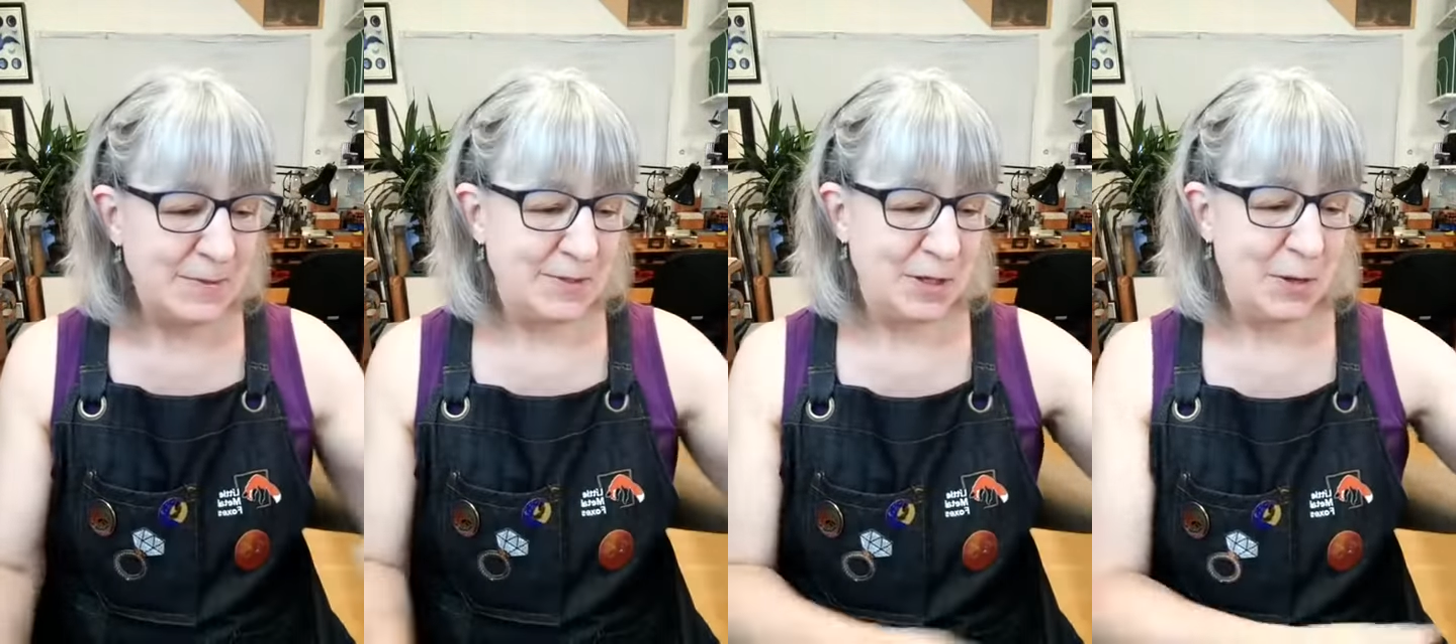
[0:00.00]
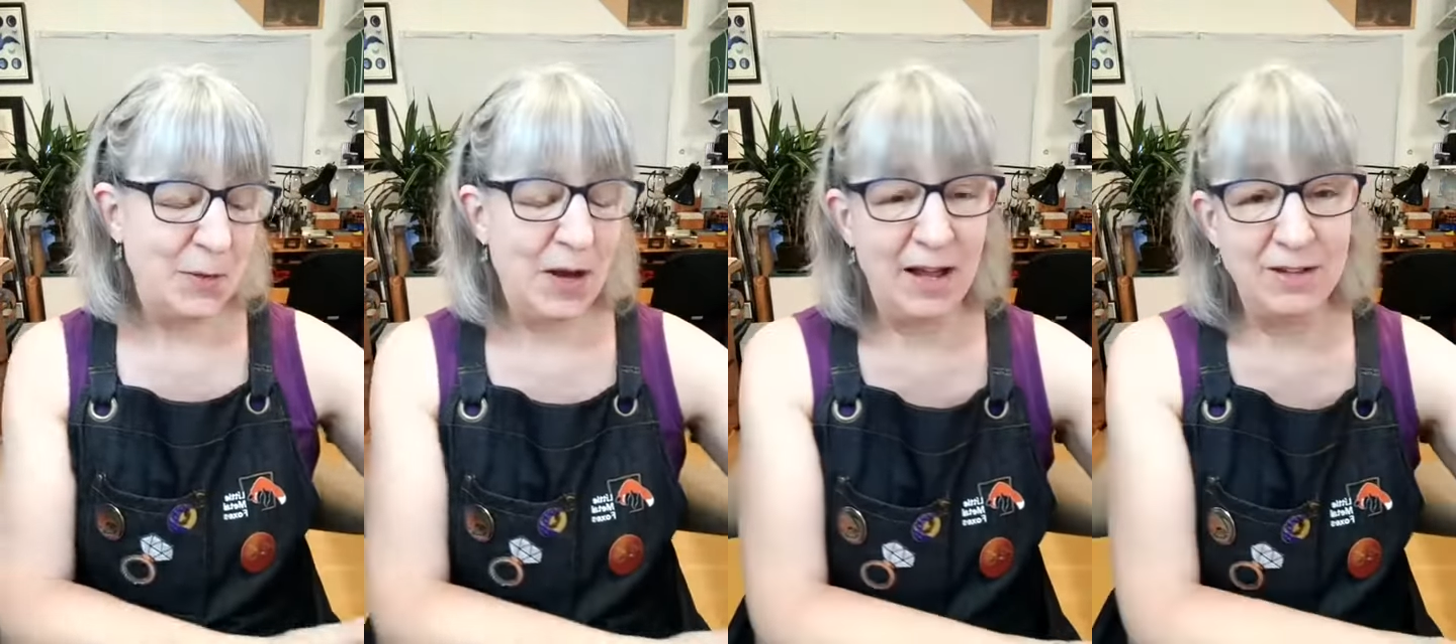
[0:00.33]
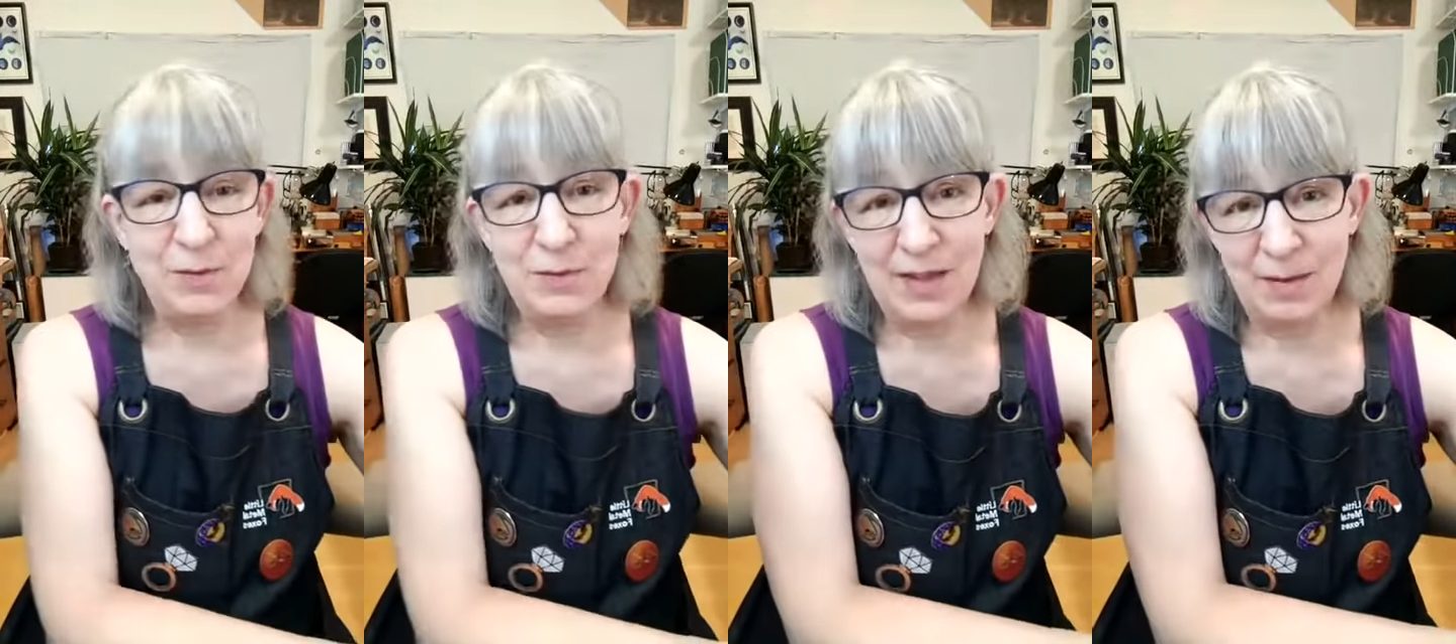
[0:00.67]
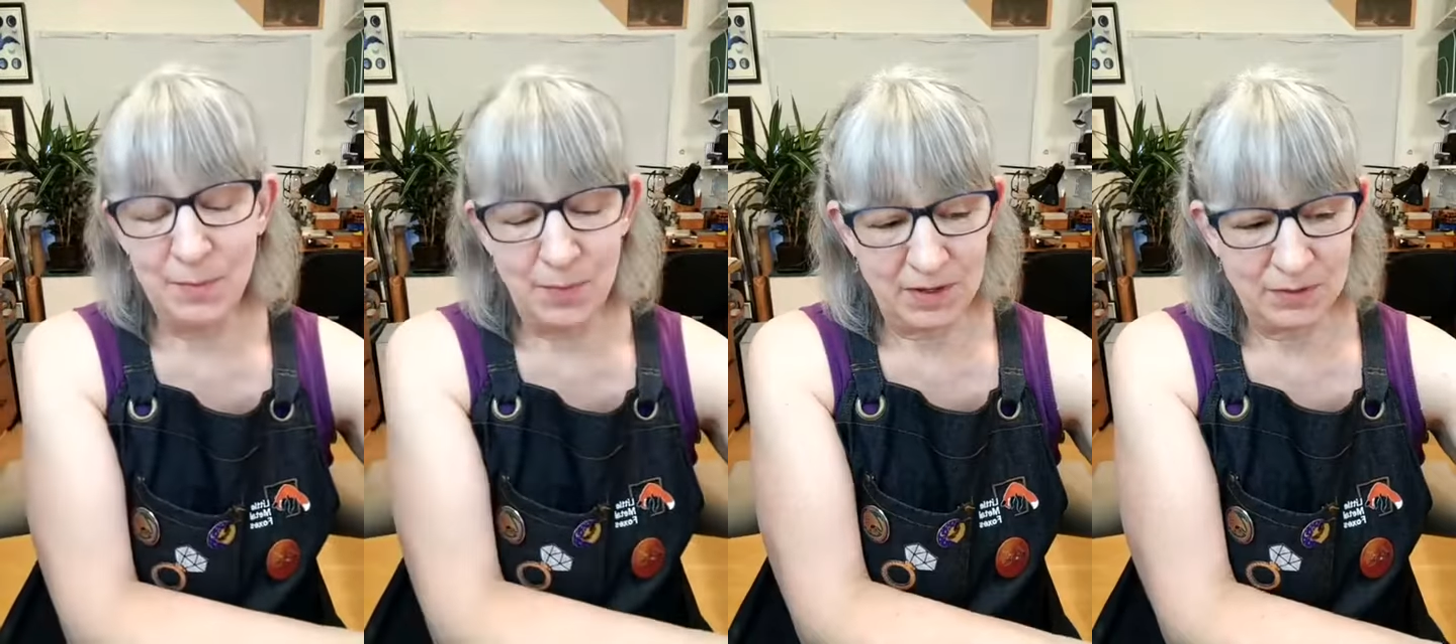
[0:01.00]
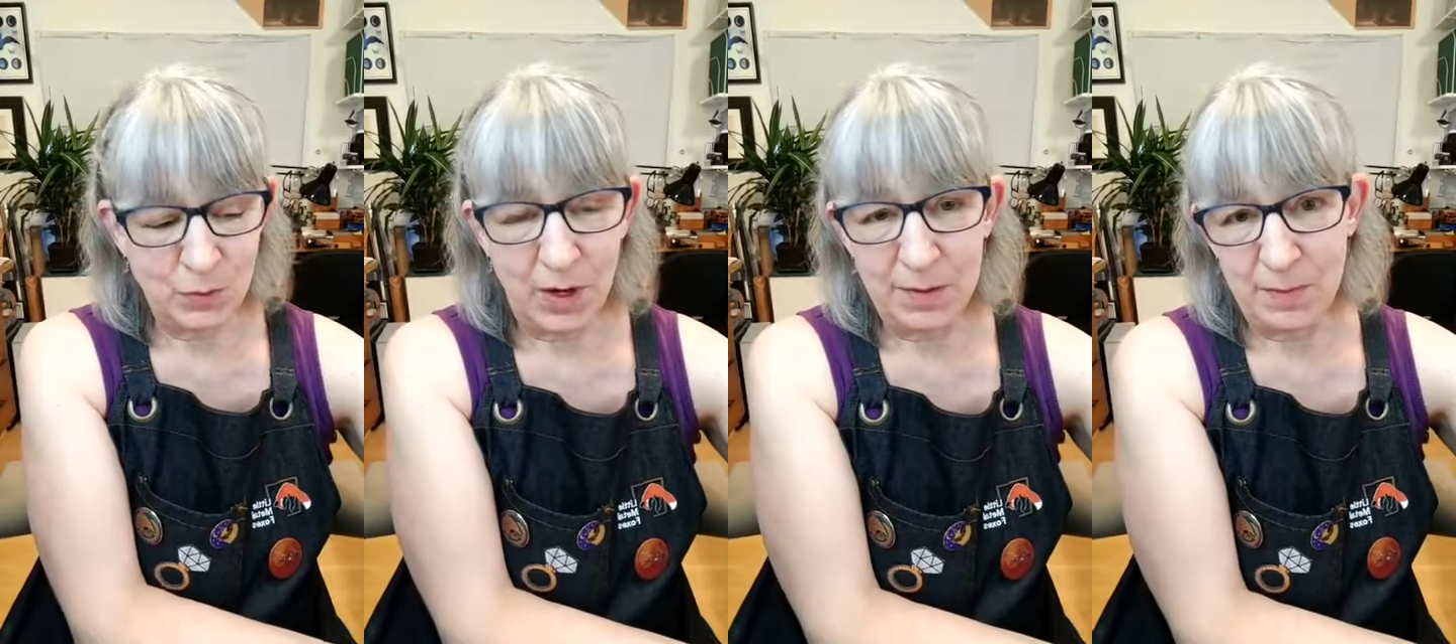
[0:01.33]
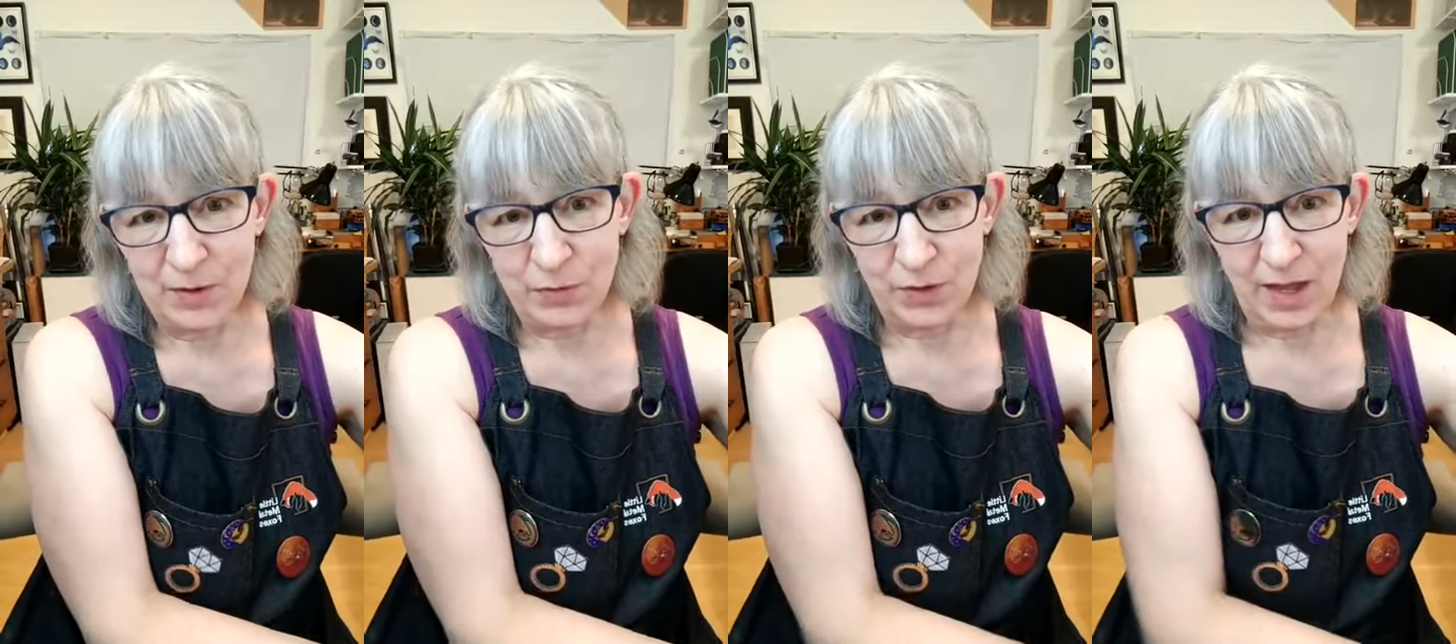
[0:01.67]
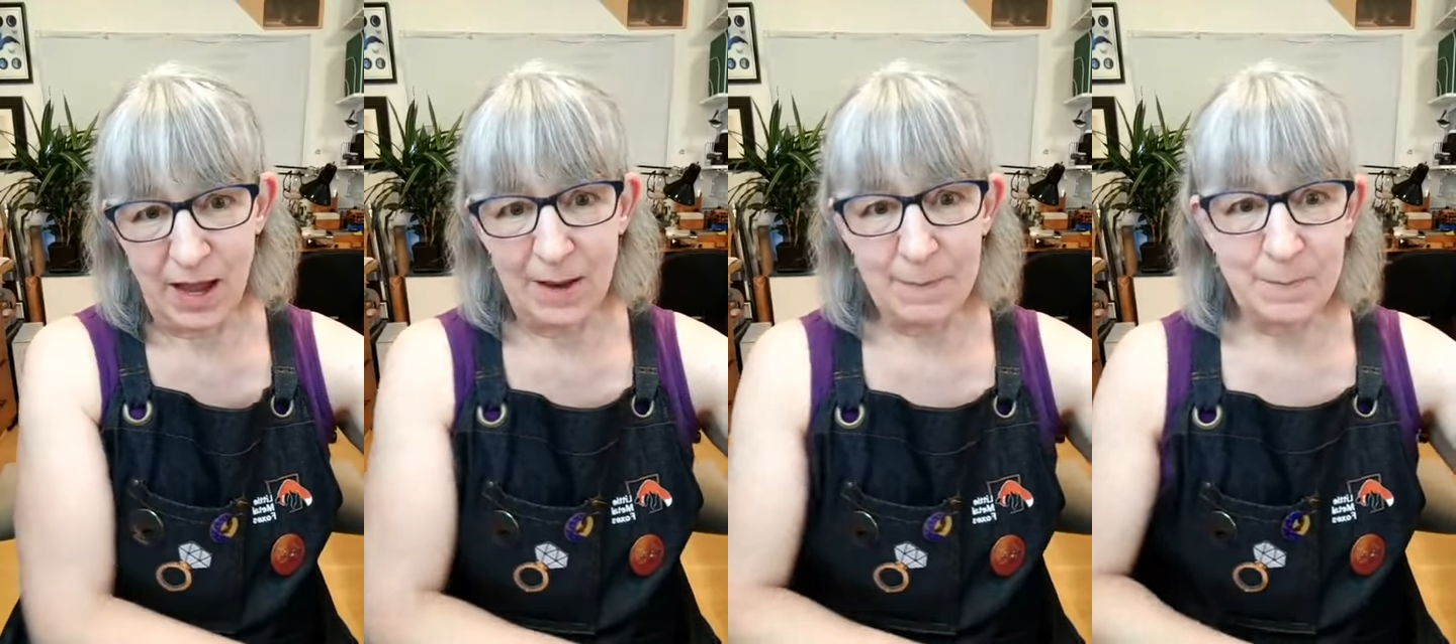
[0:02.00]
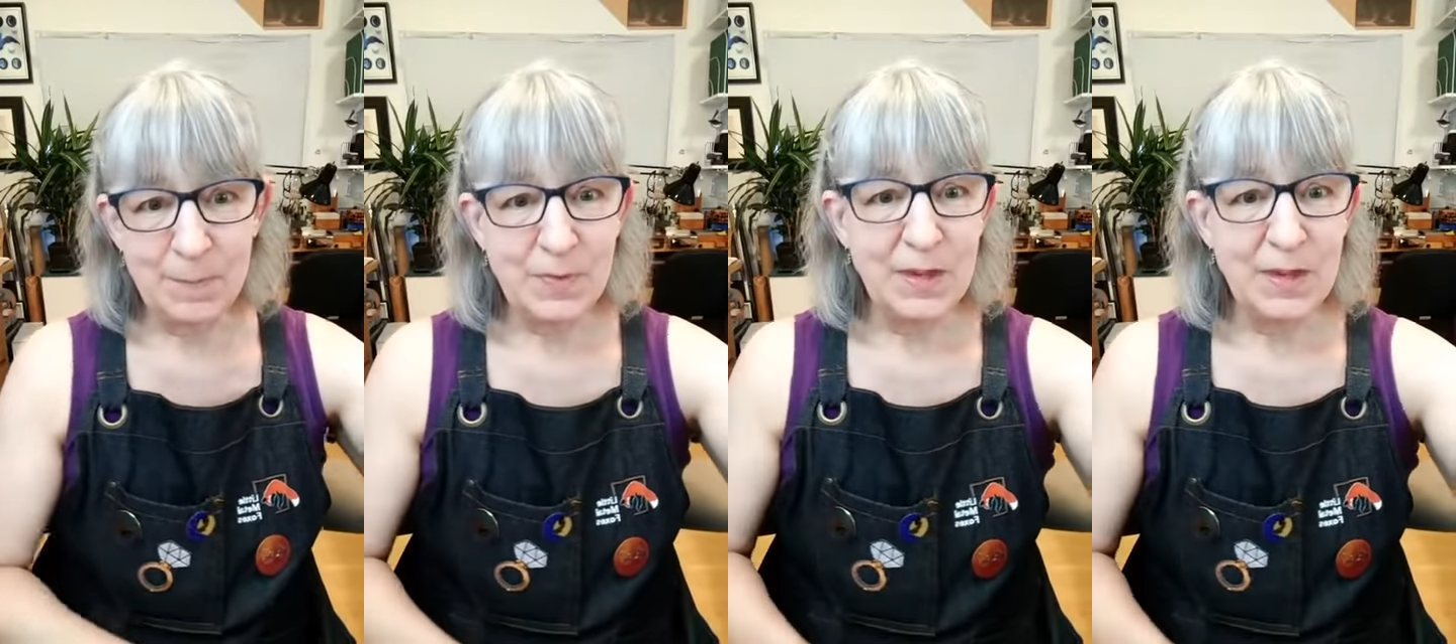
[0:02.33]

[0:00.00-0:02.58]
So I use them quite a bit for that.